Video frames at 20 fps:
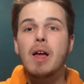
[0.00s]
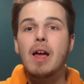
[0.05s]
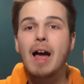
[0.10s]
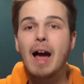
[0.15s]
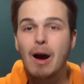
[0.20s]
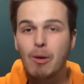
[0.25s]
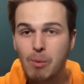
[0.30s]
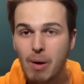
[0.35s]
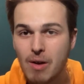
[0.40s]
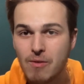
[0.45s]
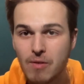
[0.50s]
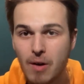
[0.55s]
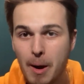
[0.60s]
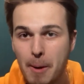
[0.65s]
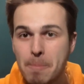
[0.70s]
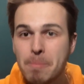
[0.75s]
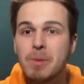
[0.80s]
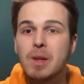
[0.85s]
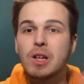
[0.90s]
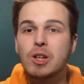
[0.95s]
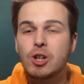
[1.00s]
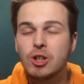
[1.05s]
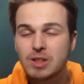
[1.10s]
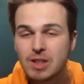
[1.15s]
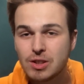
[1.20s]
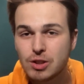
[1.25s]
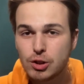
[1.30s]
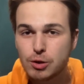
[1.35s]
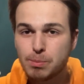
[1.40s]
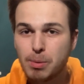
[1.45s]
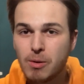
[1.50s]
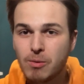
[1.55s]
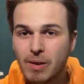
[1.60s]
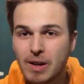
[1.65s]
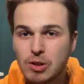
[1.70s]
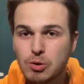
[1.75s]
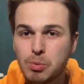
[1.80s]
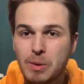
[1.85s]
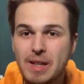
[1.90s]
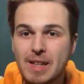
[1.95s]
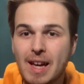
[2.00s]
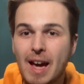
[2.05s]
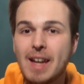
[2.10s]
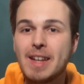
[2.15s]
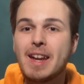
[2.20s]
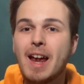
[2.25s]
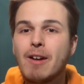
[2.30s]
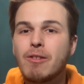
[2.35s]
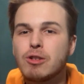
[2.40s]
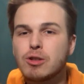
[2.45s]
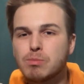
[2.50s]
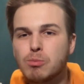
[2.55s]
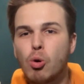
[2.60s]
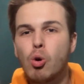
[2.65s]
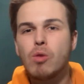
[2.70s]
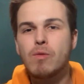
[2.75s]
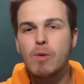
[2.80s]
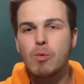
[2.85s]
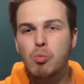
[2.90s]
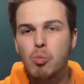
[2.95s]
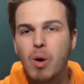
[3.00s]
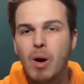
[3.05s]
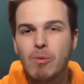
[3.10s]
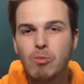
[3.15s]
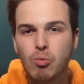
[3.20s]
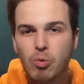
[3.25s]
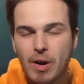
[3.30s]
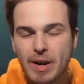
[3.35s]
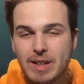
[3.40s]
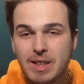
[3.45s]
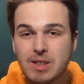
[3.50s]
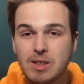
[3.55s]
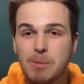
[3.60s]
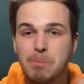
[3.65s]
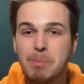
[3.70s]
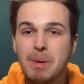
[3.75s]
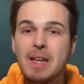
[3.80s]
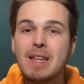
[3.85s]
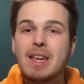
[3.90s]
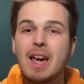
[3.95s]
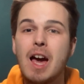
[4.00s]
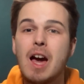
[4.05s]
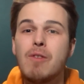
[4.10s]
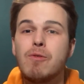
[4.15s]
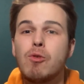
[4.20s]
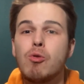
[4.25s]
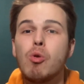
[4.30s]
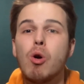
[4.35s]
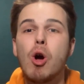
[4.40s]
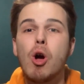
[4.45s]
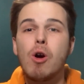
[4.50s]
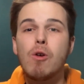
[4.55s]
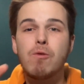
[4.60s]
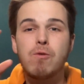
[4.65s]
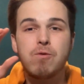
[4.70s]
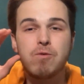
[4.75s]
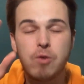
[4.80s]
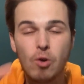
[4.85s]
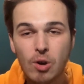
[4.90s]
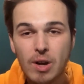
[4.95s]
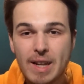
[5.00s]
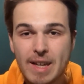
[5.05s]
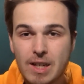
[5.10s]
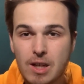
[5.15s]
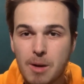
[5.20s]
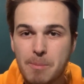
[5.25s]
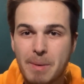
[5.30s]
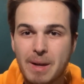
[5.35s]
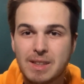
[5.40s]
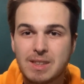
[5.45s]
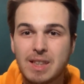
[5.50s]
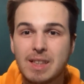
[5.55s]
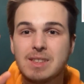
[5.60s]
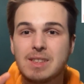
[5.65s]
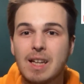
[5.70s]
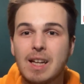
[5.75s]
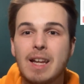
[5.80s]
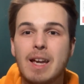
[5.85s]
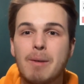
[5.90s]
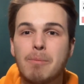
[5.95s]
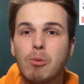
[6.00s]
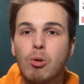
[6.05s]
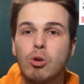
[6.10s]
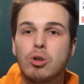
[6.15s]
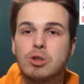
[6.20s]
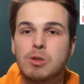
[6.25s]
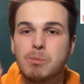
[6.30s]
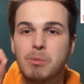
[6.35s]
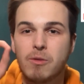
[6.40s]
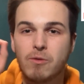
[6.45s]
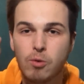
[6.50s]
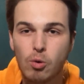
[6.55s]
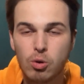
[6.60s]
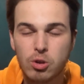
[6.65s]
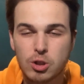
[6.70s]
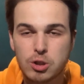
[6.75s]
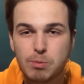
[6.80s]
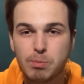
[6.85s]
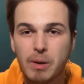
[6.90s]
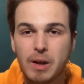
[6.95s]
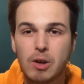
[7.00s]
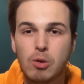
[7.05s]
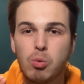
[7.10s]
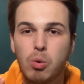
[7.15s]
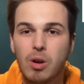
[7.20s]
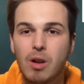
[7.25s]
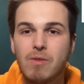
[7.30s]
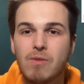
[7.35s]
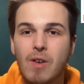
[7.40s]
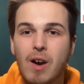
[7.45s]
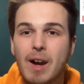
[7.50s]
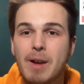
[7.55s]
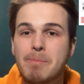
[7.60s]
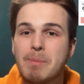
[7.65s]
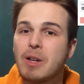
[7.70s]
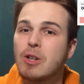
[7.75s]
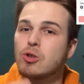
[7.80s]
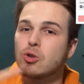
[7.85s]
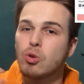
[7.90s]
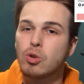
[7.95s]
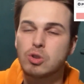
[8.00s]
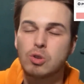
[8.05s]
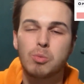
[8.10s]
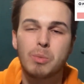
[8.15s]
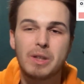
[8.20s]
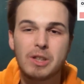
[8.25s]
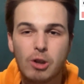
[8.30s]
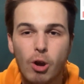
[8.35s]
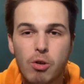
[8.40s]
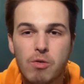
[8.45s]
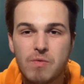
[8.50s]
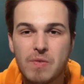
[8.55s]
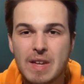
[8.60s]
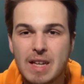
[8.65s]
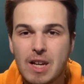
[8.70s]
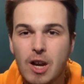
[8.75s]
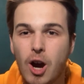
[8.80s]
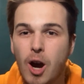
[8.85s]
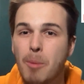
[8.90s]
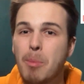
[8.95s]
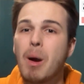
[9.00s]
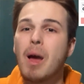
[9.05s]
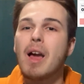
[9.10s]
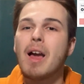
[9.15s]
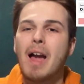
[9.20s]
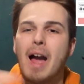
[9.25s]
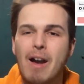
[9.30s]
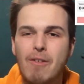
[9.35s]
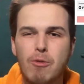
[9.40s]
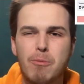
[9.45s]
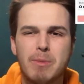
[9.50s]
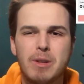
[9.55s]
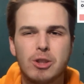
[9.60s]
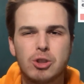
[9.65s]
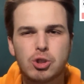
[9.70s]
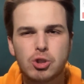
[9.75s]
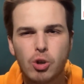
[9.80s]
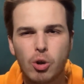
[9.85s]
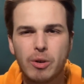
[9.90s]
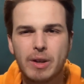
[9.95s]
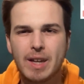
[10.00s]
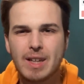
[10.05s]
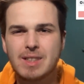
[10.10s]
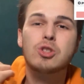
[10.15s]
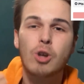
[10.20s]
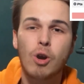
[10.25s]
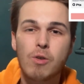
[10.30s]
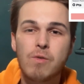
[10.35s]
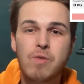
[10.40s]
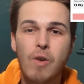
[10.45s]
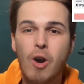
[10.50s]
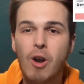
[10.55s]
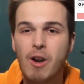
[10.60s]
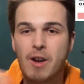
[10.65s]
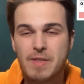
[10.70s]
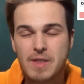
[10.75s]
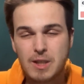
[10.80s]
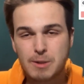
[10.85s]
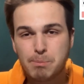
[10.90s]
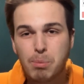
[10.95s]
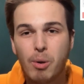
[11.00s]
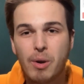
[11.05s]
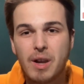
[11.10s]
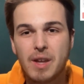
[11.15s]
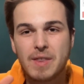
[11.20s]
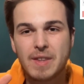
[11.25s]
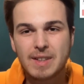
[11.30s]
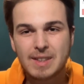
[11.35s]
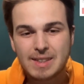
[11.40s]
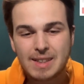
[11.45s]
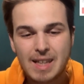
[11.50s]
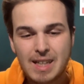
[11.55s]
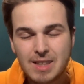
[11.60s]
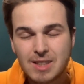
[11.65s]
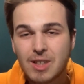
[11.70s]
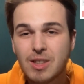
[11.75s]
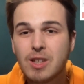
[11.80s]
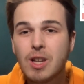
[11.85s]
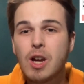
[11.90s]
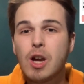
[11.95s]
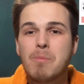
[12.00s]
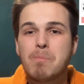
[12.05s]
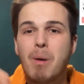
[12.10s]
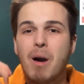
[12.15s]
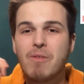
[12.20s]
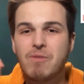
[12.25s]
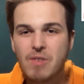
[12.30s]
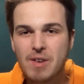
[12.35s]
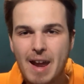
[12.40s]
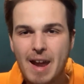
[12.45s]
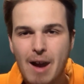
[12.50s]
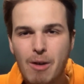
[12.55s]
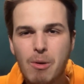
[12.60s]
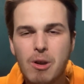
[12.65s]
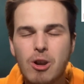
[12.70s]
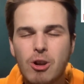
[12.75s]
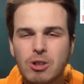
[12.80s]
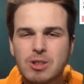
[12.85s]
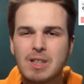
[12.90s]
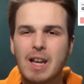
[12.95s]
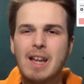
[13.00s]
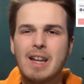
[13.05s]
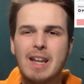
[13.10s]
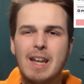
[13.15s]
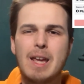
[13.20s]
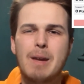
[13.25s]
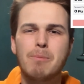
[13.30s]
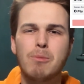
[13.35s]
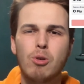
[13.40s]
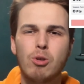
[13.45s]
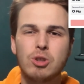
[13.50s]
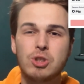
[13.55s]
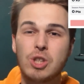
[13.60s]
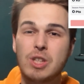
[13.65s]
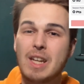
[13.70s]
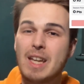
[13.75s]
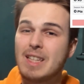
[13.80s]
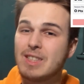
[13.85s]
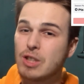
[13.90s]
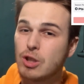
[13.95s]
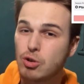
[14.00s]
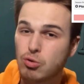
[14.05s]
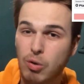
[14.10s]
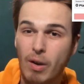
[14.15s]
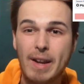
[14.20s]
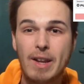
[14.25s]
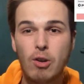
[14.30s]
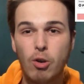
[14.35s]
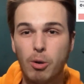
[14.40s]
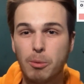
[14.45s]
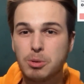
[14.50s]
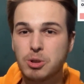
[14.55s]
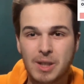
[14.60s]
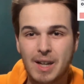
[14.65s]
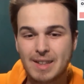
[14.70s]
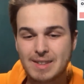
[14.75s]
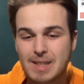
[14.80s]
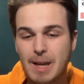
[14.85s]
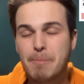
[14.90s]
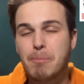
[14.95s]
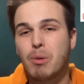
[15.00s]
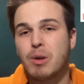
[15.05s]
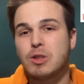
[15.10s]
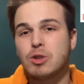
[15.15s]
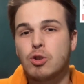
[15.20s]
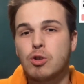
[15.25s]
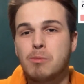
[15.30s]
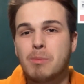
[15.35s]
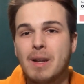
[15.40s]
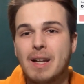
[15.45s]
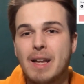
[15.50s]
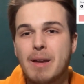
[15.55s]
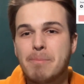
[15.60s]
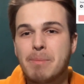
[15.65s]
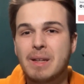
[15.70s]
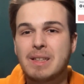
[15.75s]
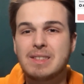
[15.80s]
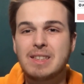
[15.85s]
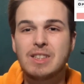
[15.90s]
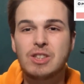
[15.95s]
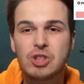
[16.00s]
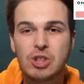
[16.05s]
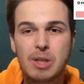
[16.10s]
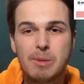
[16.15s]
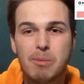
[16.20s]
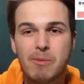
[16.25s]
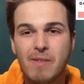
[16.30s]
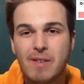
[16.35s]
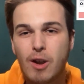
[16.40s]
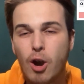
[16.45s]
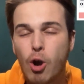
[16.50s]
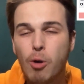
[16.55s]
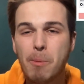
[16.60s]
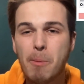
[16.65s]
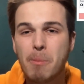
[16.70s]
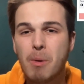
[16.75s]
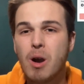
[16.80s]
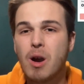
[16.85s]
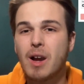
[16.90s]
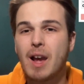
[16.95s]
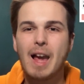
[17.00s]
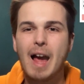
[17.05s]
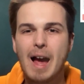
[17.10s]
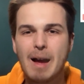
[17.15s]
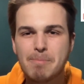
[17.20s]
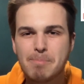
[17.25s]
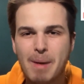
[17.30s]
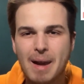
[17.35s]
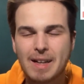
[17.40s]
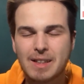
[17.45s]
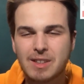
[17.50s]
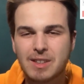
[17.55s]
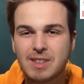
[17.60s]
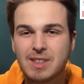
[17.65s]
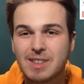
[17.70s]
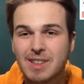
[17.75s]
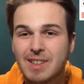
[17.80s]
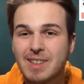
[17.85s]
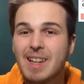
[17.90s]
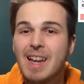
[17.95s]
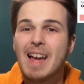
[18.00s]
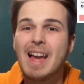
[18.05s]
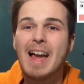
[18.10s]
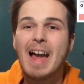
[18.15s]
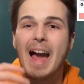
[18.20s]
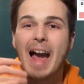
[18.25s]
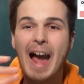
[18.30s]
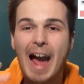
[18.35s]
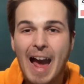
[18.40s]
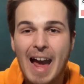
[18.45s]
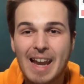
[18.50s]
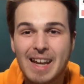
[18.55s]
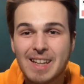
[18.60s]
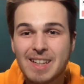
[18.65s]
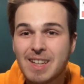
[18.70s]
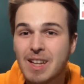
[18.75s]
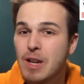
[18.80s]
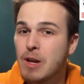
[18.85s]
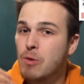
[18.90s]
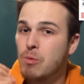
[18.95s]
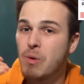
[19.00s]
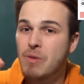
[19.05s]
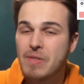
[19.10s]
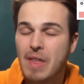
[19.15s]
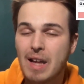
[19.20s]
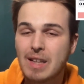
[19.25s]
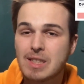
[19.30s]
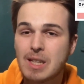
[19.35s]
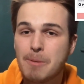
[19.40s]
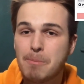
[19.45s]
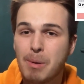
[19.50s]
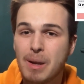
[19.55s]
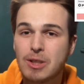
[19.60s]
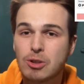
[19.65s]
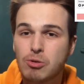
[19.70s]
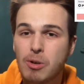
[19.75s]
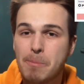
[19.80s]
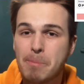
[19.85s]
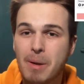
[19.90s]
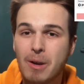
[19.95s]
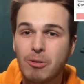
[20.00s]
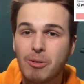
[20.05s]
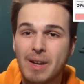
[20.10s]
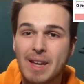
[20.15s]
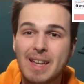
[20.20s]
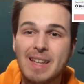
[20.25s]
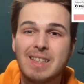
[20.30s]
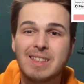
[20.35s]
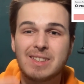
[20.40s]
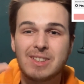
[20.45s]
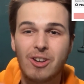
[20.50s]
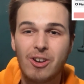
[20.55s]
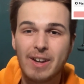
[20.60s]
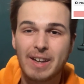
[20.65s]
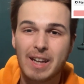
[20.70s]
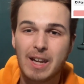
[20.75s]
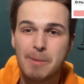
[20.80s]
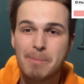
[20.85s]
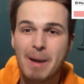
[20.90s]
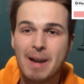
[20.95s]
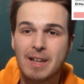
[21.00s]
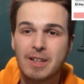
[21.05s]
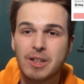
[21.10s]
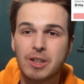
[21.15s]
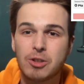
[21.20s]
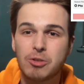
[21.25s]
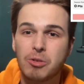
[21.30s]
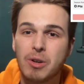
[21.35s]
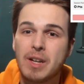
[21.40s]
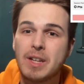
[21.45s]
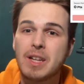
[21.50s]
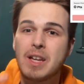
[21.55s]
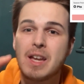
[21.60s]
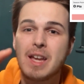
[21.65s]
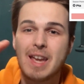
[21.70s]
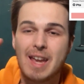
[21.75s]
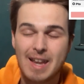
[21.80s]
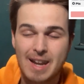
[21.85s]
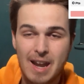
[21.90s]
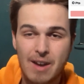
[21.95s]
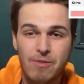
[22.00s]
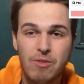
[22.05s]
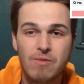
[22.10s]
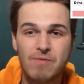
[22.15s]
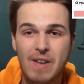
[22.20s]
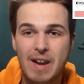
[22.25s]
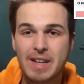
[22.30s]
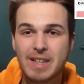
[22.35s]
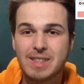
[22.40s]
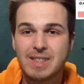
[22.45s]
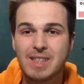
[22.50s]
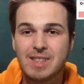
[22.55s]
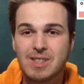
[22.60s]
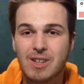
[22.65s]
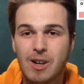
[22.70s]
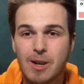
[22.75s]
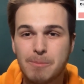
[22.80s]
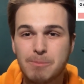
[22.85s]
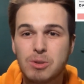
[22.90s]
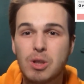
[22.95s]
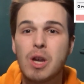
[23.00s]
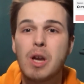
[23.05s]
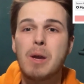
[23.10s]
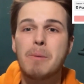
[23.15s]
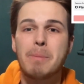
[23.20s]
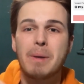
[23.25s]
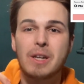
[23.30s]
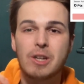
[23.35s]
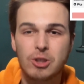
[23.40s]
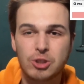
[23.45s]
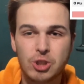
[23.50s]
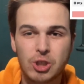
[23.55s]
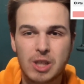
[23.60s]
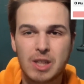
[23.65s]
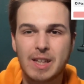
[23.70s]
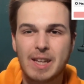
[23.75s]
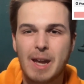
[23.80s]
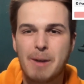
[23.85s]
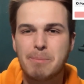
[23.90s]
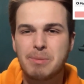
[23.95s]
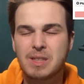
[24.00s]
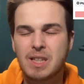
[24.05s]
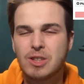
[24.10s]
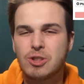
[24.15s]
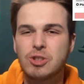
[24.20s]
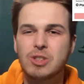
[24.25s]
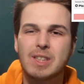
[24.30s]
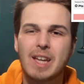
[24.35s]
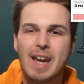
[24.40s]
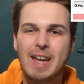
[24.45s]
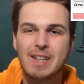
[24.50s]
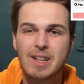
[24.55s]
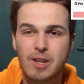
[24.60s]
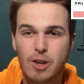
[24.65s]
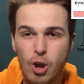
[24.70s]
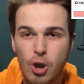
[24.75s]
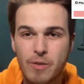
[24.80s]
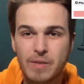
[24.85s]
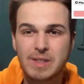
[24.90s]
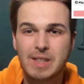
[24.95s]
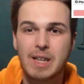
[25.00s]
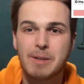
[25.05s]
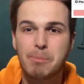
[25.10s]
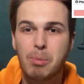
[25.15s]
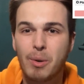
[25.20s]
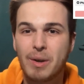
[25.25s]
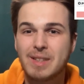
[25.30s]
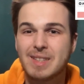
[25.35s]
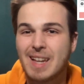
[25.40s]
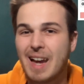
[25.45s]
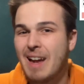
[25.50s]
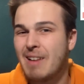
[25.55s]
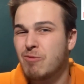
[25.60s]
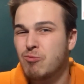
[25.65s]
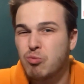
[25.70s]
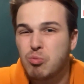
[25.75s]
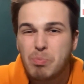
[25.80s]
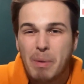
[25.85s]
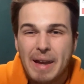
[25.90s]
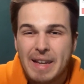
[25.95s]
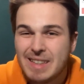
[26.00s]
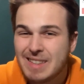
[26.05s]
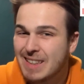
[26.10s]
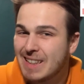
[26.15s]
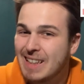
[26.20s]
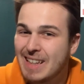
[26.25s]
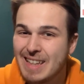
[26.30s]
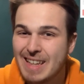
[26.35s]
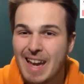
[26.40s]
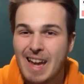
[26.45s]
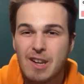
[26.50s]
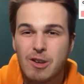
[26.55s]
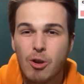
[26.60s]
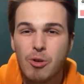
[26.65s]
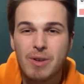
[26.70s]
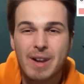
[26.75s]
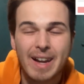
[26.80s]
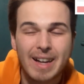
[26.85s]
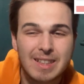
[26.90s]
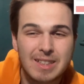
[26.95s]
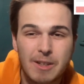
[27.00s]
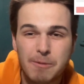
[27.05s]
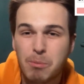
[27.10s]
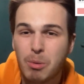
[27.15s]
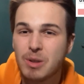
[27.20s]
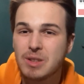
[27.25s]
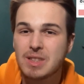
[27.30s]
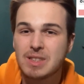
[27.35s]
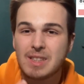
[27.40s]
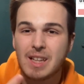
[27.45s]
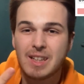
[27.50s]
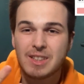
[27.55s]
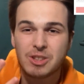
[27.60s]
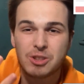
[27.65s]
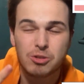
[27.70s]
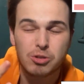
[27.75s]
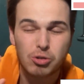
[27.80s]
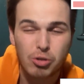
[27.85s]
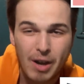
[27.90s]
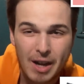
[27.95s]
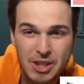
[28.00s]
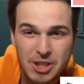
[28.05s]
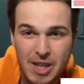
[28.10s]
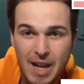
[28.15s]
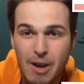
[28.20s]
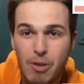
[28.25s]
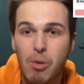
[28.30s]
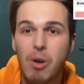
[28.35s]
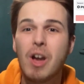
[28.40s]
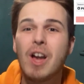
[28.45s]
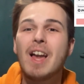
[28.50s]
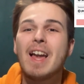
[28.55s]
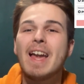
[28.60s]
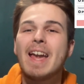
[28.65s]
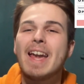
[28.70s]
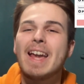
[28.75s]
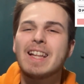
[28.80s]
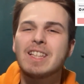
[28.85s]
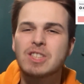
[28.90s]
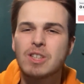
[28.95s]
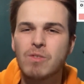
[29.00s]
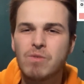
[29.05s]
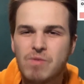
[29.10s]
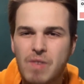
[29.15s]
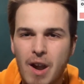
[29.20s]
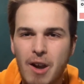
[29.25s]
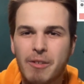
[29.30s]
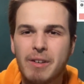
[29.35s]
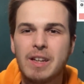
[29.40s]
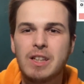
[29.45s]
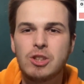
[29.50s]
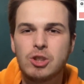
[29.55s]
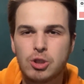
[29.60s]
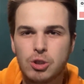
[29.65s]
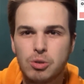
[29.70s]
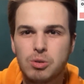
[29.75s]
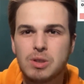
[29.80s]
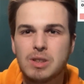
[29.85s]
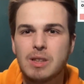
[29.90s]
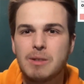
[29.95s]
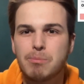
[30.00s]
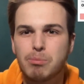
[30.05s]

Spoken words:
However, because it's a sprint race weekend, there is more than one race, so be careful fully committing to Liam Lawson before the sprint qualifying, because also we know VCARB haven't been the strongest so far at this point of the season. But for now, it looks like Liam Lawson is a great option at 10.2 million because he's cheaper than Hulkenberg and Magnussen. And with that 10-place grid penalty starting at the back of the grid in F1 Fantasy terms, because you can get positions gained and overtake points and basically get no negative points unless you crash out, it's a very juicy